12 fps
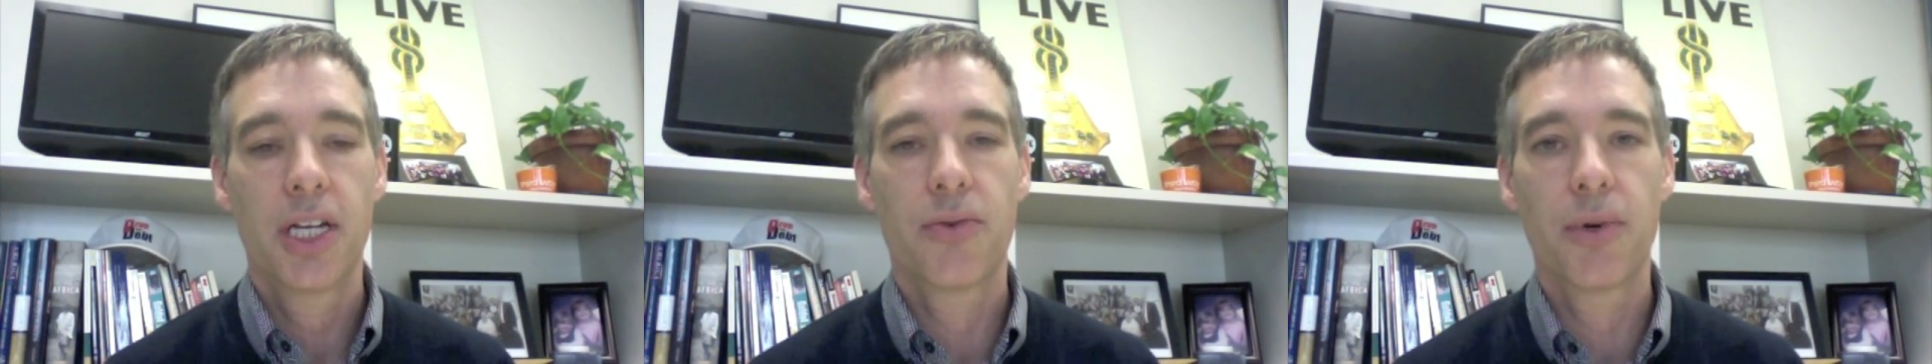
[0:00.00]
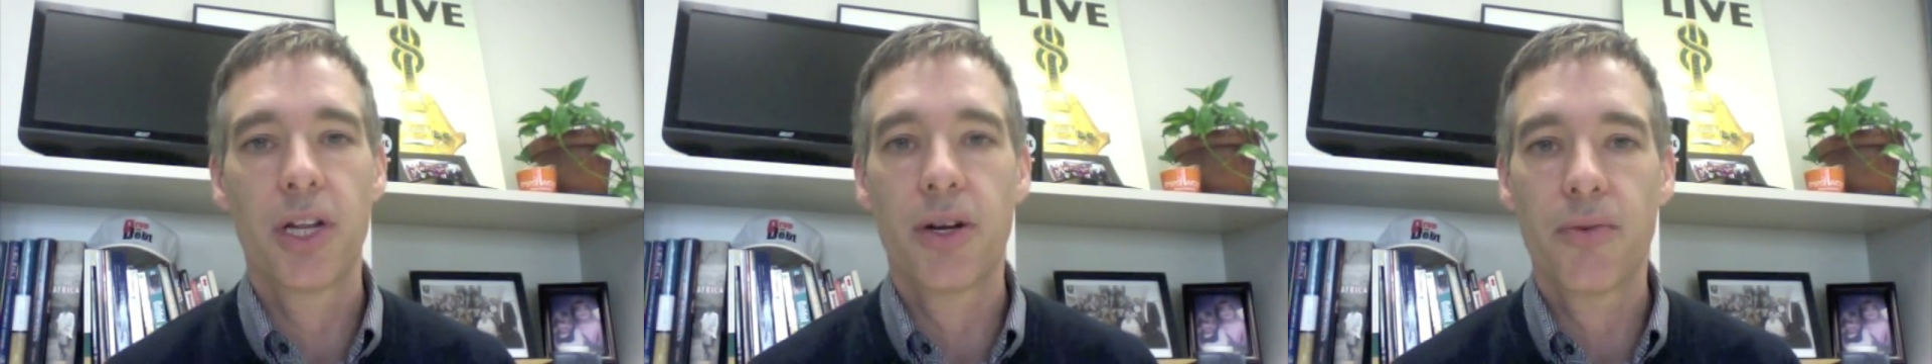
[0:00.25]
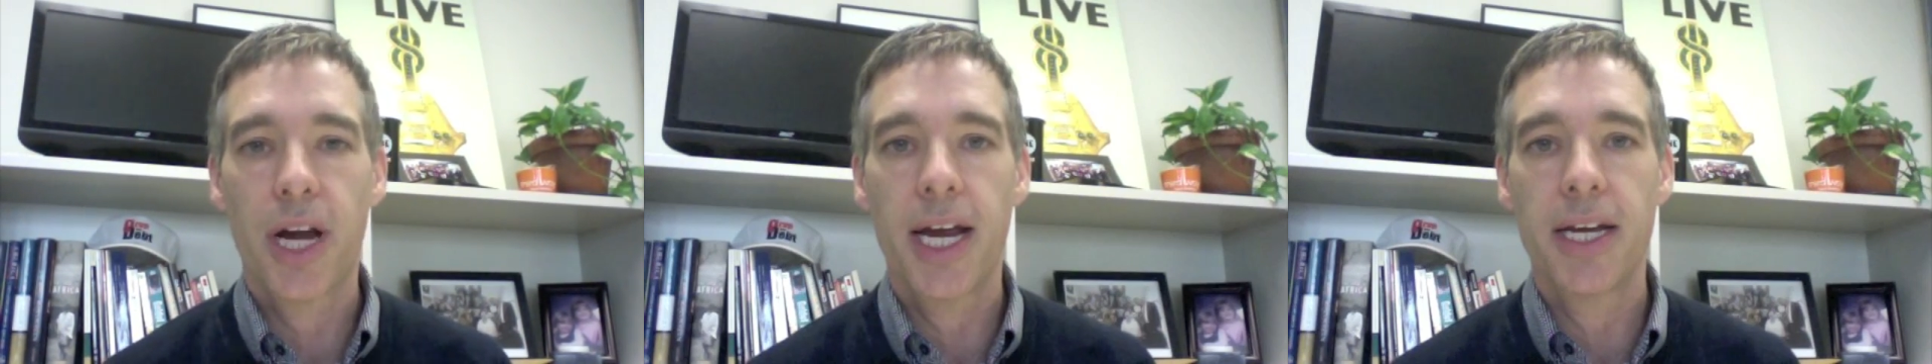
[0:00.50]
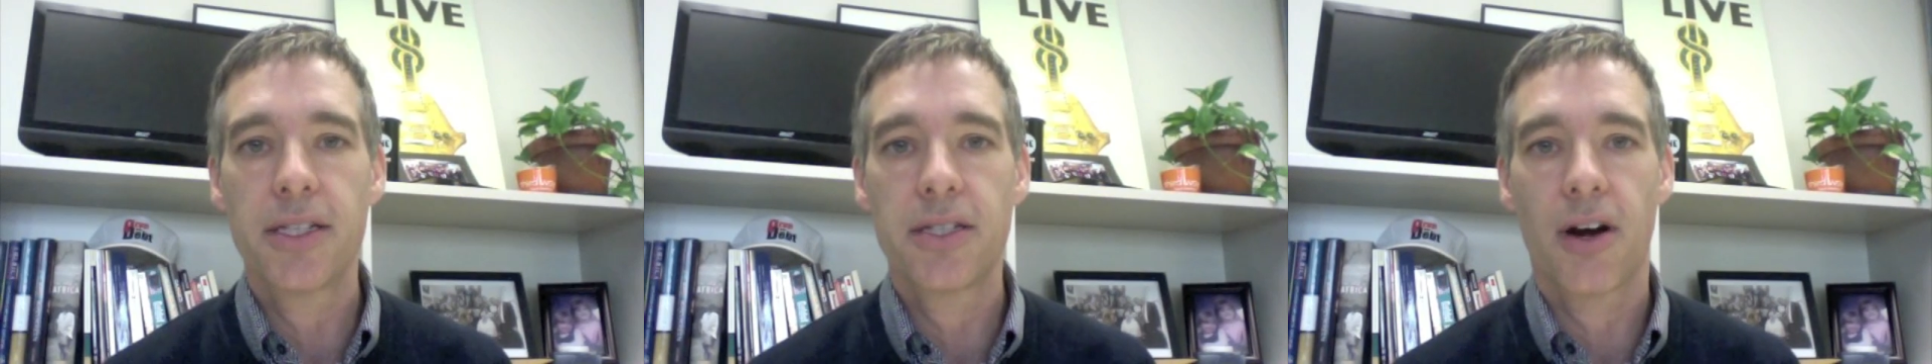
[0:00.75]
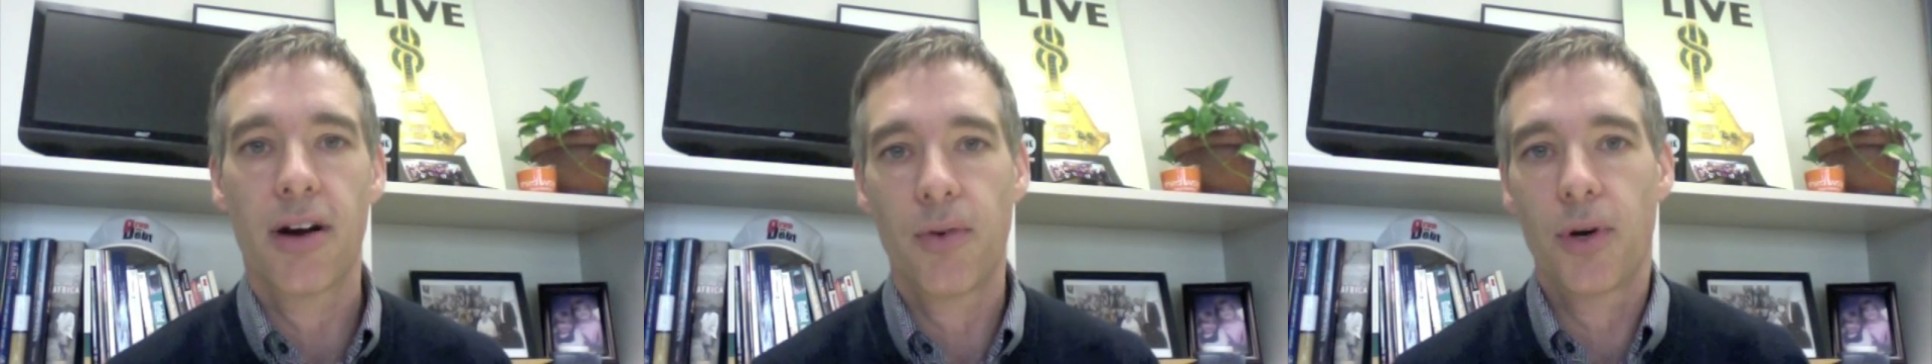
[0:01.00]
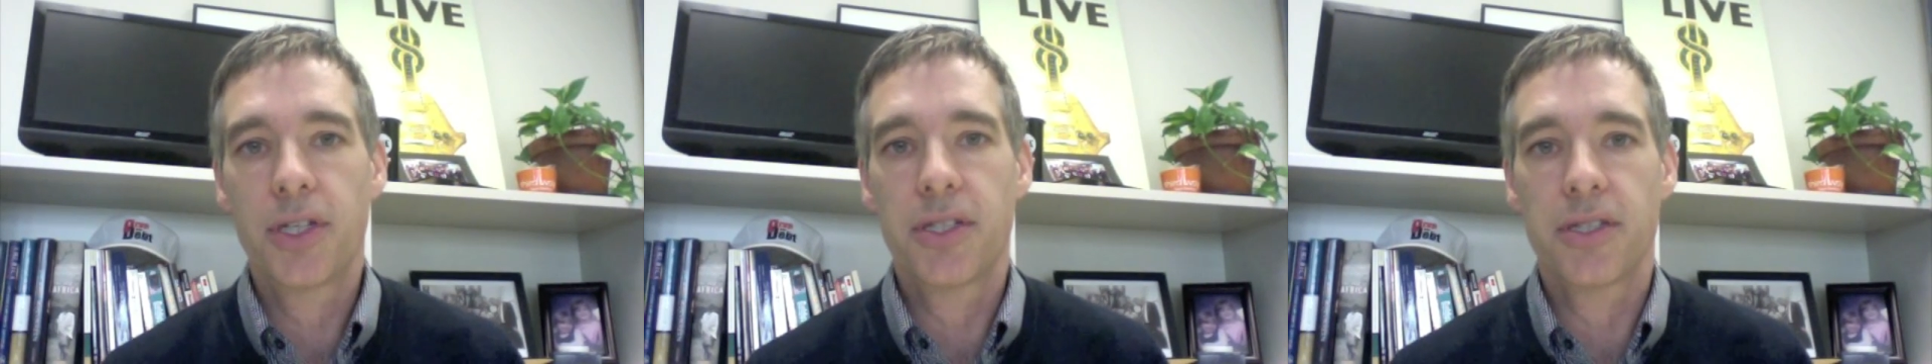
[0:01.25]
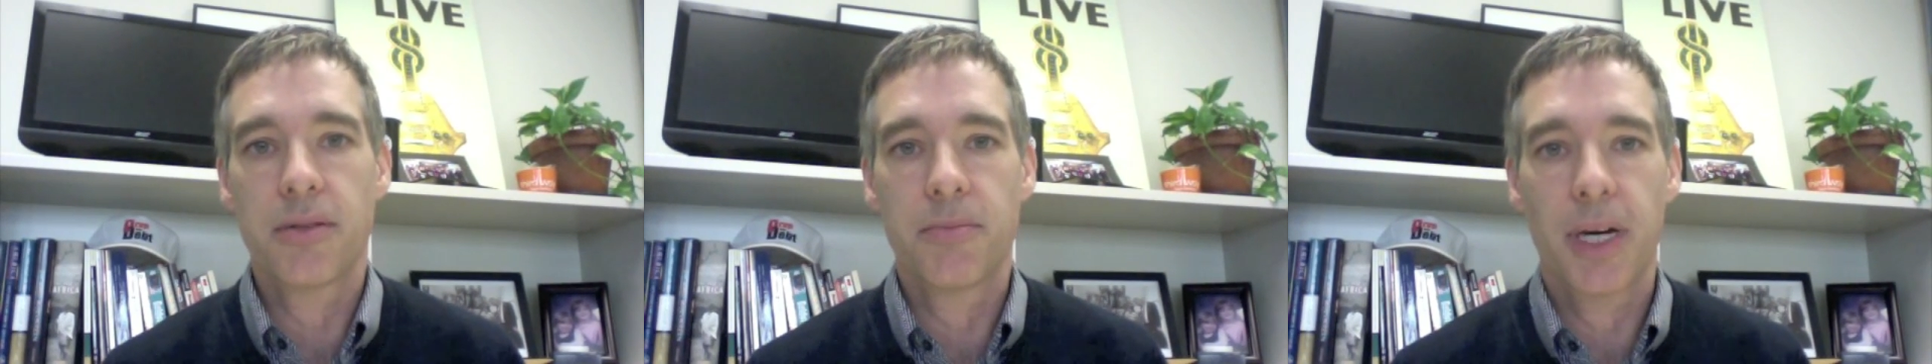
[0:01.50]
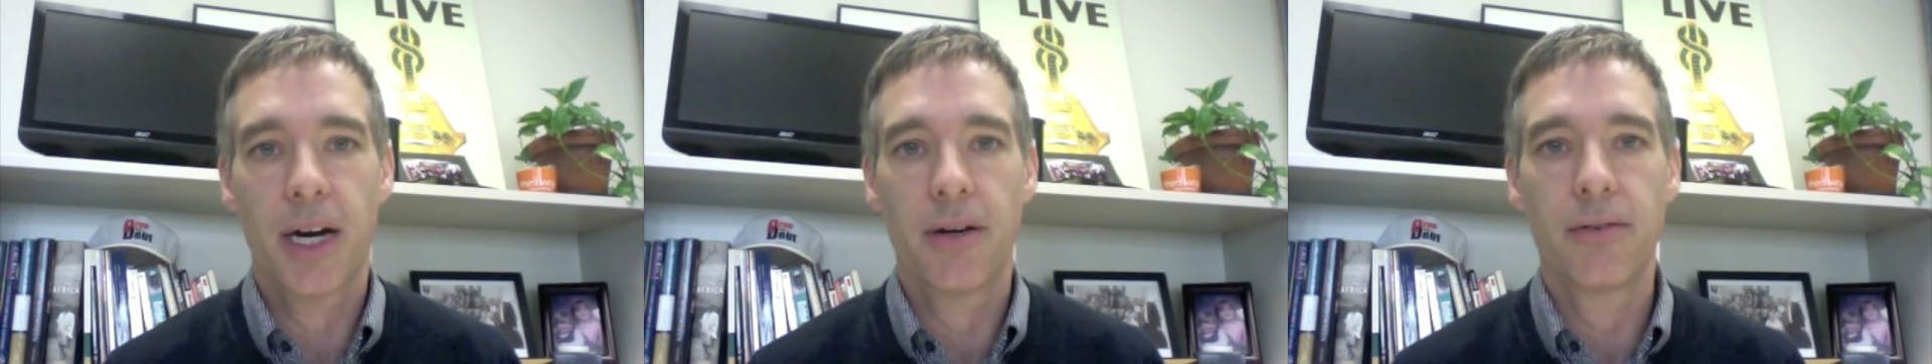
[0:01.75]
to really raise our voices
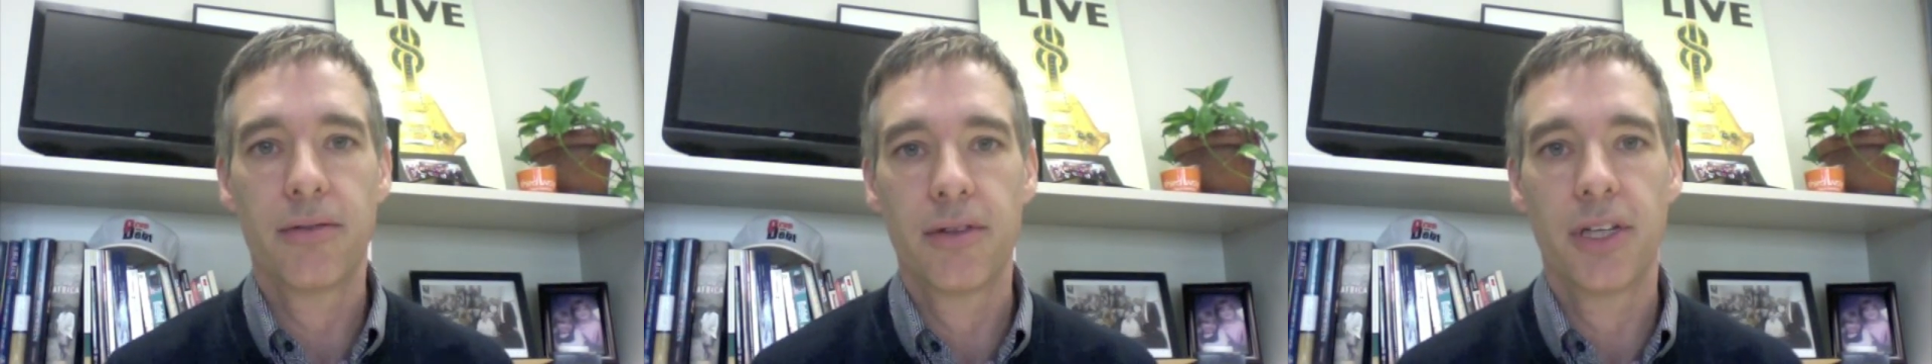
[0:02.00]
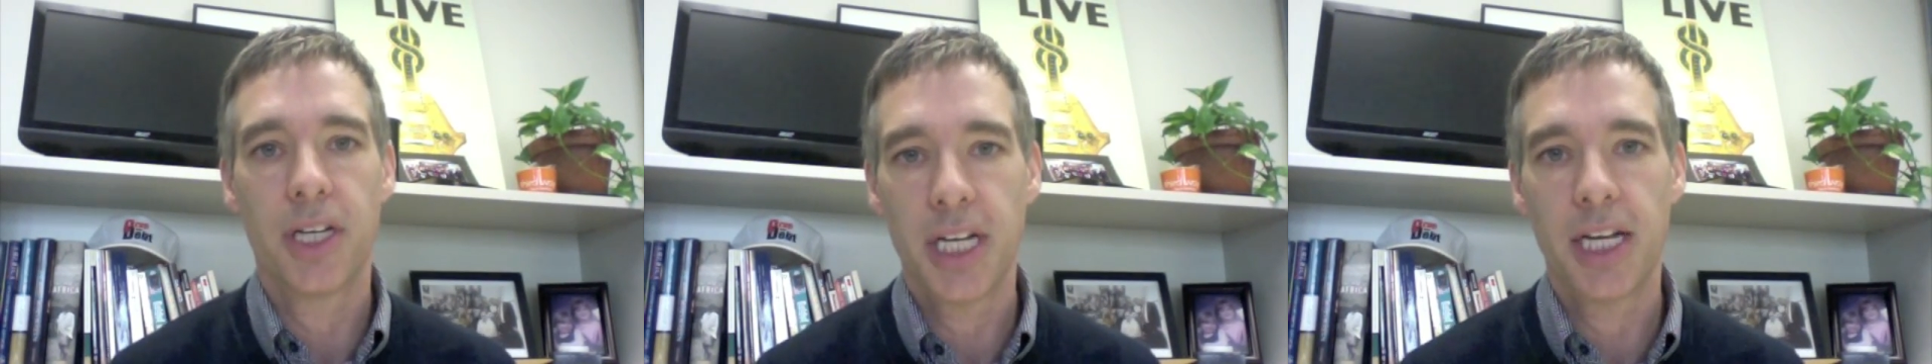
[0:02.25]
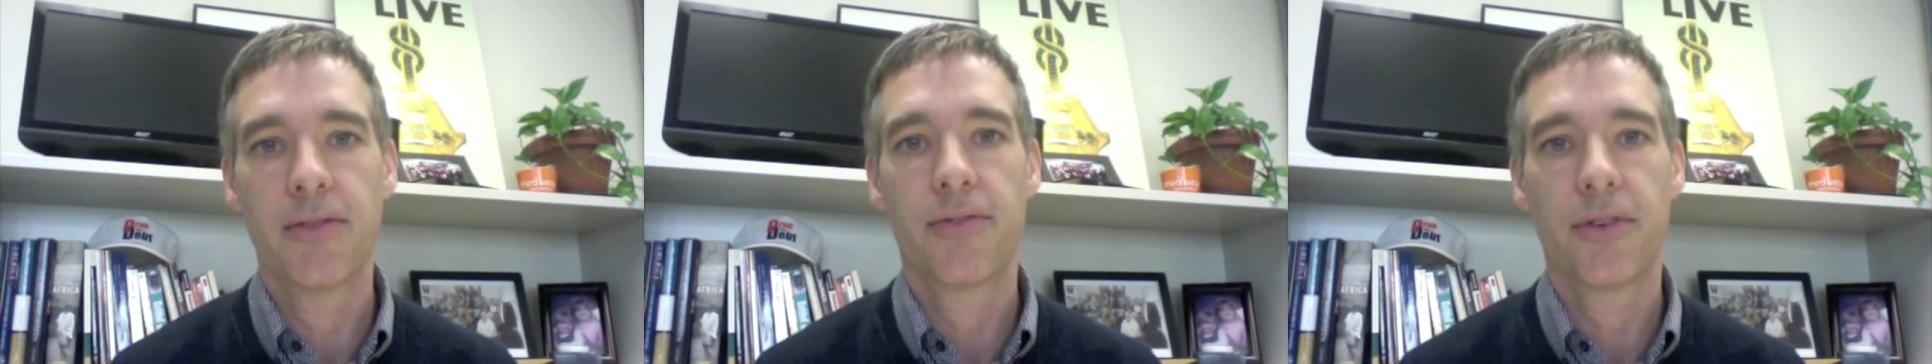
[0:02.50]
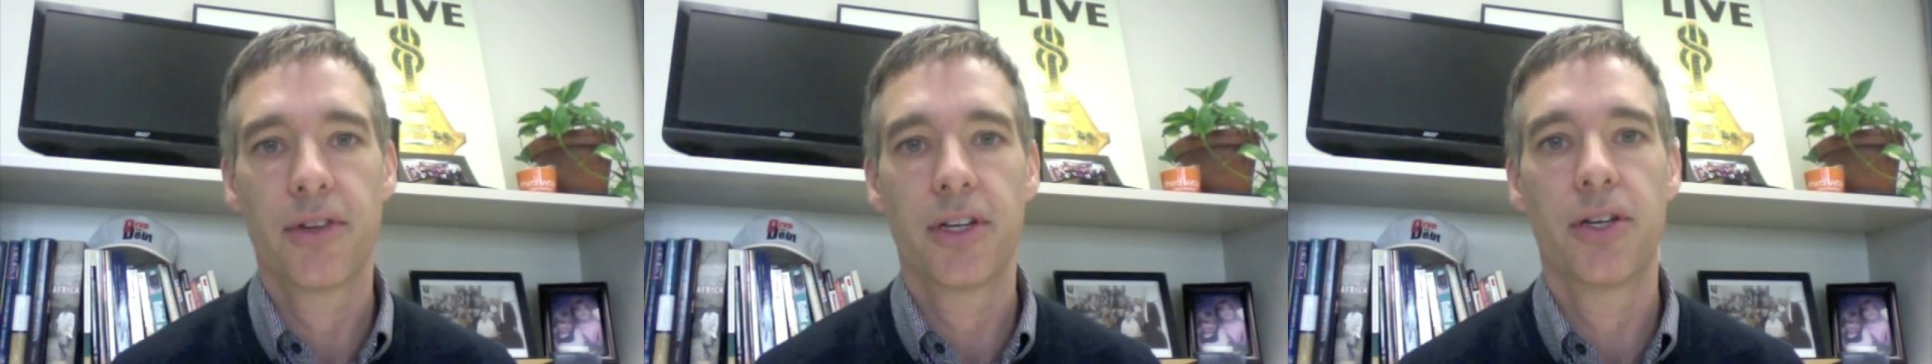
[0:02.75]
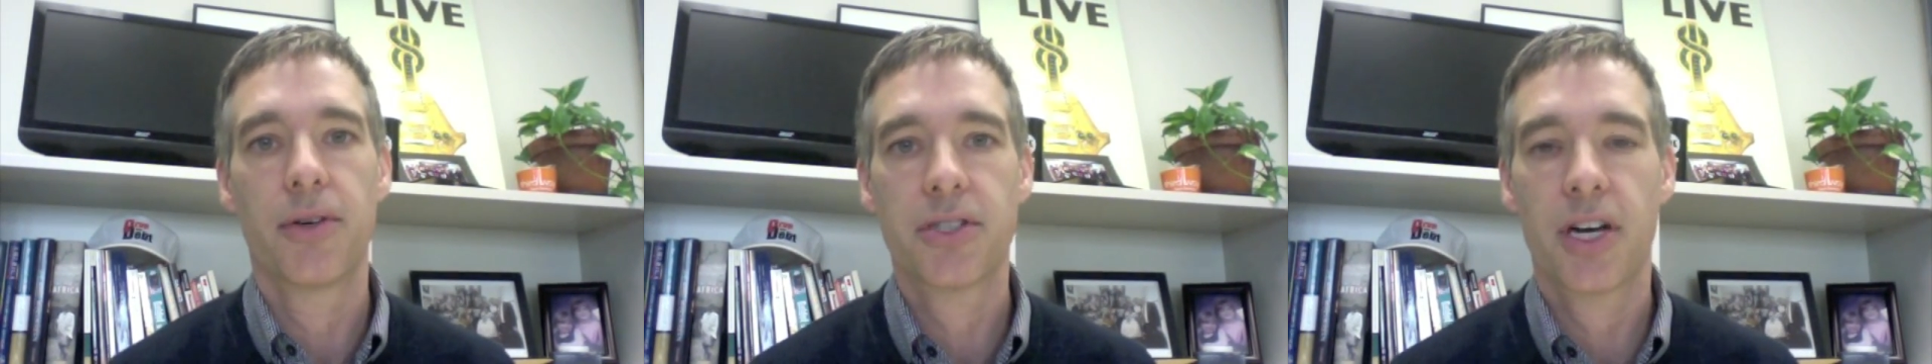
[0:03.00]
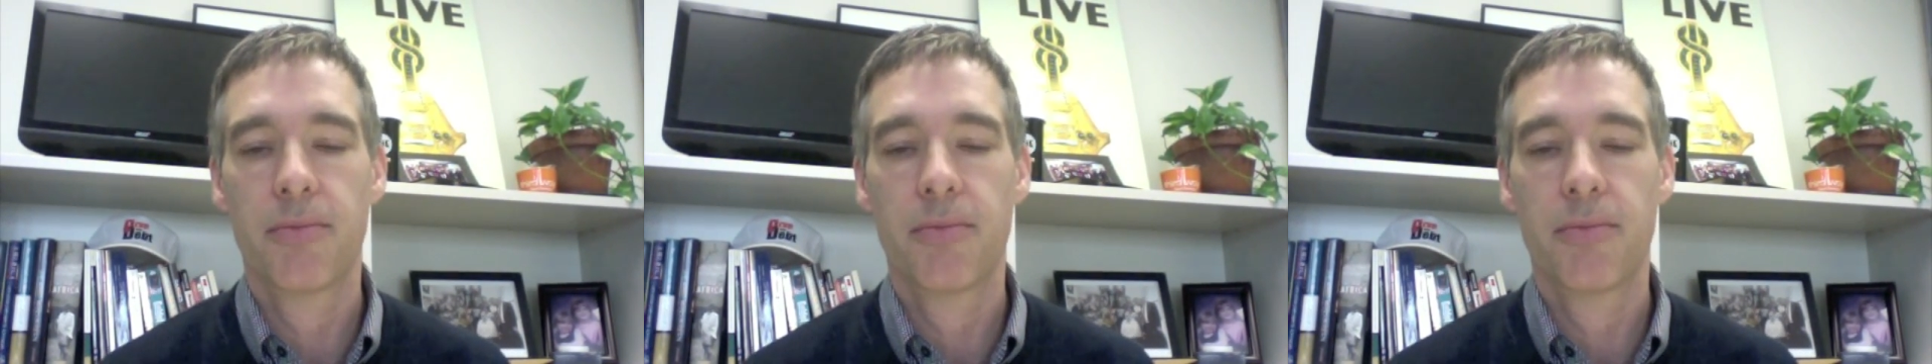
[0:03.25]
about the need for the U.S.